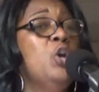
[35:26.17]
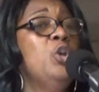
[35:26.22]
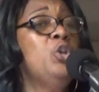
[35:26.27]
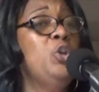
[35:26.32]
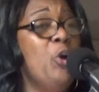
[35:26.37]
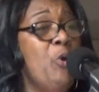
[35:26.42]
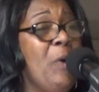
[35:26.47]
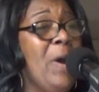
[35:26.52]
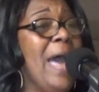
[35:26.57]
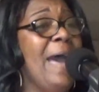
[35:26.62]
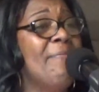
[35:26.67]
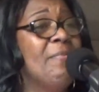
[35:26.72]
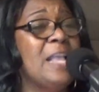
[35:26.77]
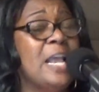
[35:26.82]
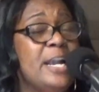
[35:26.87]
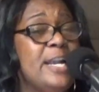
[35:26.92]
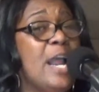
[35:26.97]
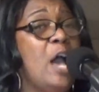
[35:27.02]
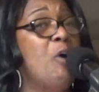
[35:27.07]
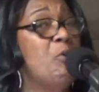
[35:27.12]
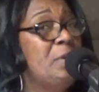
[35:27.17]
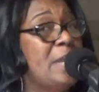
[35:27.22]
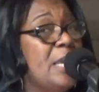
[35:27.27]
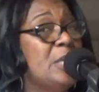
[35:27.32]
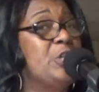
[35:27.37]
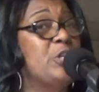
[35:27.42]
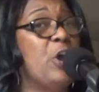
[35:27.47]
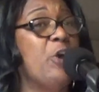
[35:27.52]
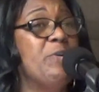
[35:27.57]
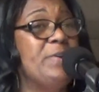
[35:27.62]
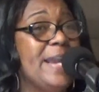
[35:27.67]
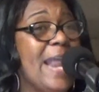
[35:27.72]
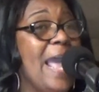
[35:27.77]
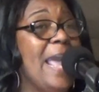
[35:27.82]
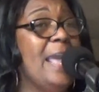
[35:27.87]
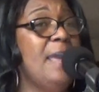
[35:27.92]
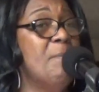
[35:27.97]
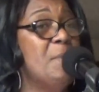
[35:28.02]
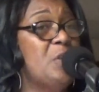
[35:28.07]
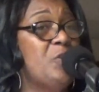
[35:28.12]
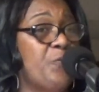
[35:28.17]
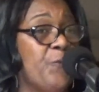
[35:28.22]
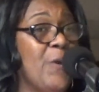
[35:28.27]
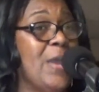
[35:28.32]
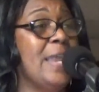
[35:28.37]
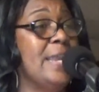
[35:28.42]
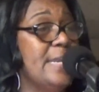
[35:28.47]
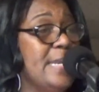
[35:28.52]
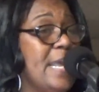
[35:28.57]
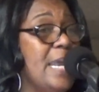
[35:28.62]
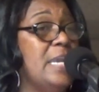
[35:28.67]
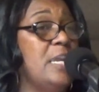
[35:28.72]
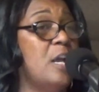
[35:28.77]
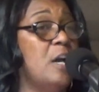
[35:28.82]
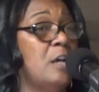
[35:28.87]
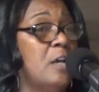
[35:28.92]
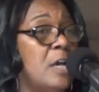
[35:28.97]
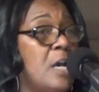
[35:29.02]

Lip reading: You have to know that your name is written in the